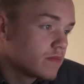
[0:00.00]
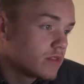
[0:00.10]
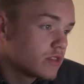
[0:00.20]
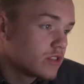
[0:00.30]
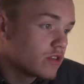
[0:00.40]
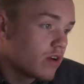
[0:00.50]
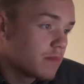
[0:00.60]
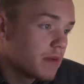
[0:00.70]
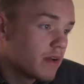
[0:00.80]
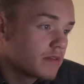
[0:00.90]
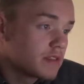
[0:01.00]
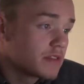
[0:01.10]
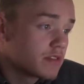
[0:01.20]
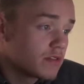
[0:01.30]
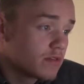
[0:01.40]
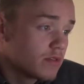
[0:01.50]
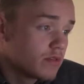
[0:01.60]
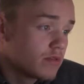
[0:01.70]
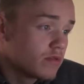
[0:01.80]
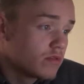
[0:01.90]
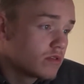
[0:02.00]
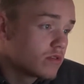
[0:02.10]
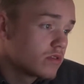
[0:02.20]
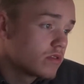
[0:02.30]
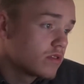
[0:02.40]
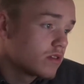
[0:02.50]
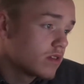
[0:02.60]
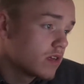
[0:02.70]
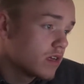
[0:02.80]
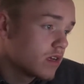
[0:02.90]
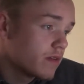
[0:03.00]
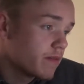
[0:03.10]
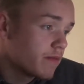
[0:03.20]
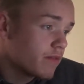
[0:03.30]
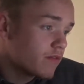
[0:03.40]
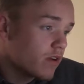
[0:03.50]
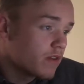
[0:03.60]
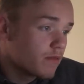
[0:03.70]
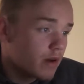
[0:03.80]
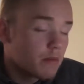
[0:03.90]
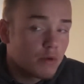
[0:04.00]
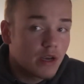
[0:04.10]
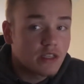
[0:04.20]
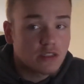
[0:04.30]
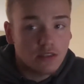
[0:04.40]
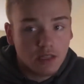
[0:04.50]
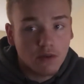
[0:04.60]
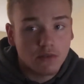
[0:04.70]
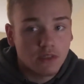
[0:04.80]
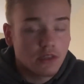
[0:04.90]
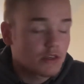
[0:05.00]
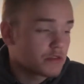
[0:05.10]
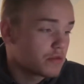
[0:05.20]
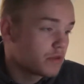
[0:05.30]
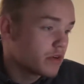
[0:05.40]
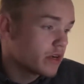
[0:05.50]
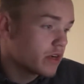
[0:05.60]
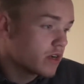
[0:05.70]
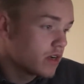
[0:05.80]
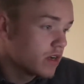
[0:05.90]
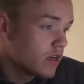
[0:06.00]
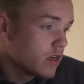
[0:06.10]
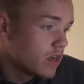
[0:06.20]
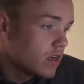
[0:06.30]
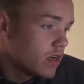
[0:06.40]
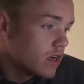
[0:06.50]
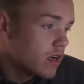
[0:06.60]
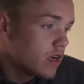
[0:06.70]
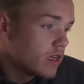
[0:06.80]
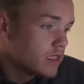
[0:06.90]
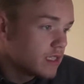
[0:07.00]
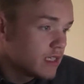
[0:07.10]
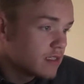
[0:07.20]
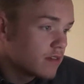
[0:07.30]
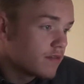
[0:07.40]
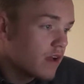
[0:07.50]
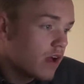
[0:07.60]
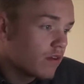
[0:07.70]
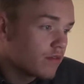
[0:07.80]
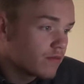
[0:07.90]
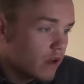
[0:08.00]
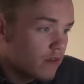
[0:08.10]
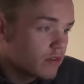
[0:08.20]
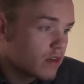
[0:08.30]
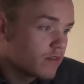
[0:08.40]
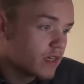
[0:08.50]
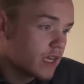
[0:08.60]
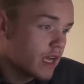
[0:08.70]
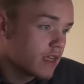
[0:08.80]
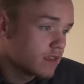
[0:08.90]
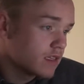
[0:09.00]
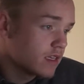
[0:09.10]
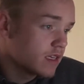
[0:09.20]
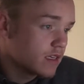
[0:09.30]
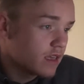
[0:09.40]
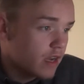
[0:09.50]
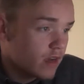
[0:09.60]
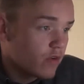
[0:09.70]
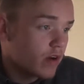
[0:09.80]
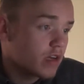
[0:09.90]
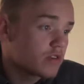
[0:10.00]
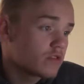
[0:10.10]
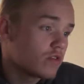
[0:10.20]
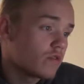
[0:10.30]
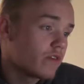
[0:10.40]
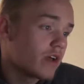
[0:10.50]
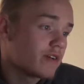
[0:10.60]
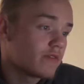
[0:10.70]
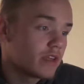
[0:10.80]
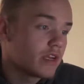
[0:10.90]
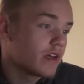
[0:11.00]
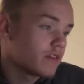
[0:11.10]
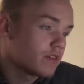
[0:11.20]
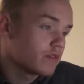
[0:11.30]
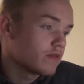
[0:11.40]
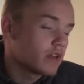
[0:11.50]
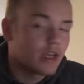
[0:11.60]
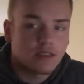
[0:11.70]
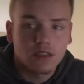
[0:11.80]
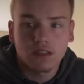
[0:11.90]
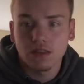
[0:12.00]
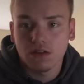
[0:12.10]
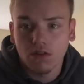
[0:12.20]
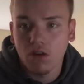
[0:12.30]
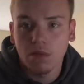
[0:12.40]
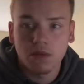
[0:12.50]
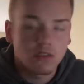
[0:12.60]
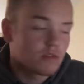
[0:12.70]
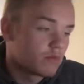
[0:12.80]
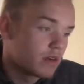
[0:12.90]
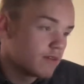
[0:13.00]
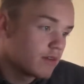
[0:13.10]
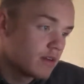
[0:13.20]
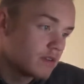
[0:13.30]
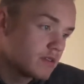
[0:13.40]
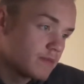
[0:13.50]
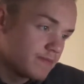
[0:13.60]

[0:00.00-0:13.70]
Shock mounts and screws, front and rear brakes, that was the initial order. DISA valve, valve cover gasket, idle air control valve, and other gaskets and grommets or whatever else.